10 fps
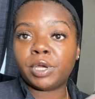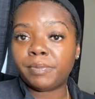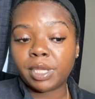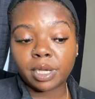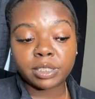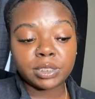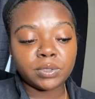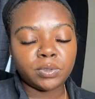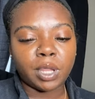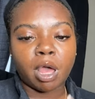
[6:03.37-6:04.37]
put me
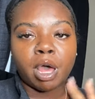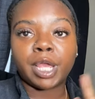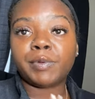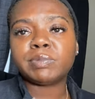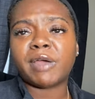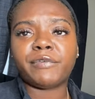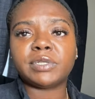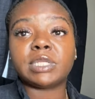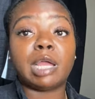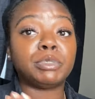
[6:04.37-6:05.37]
onto y'all it was my
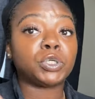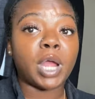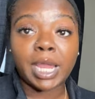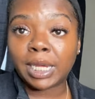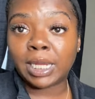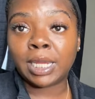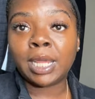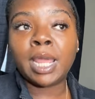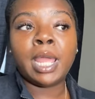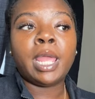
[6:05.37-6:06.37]
first time trying it
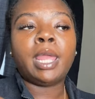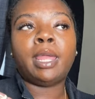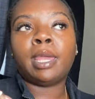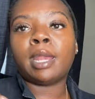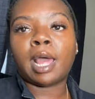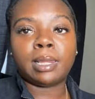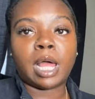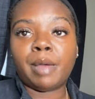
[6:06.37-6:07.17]
and I,